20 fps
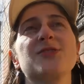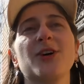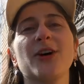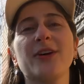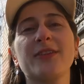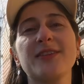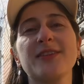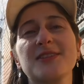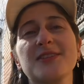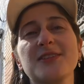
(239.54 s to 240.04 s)

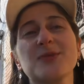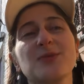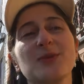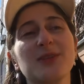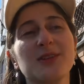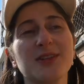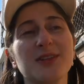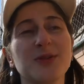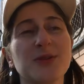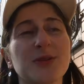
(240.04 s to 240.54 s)
So this is
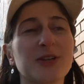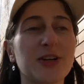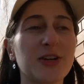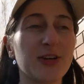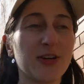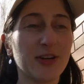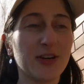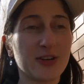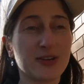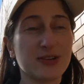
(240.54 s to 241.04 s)
what the
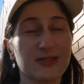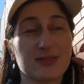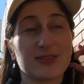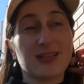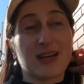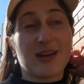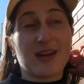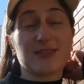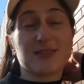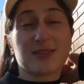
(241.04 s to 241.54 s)
audio
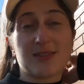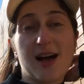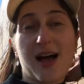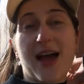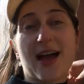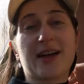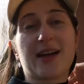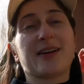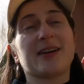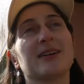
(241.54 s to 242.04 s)
sounds
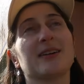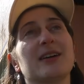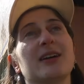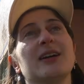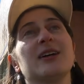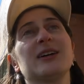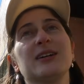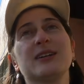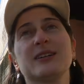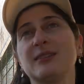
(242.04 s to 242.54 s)
like
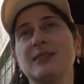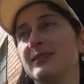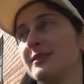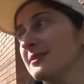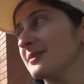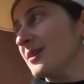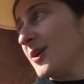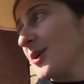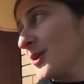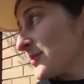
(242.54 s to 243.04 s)

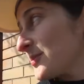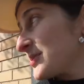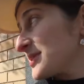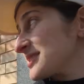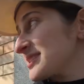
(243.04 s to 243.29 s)
on a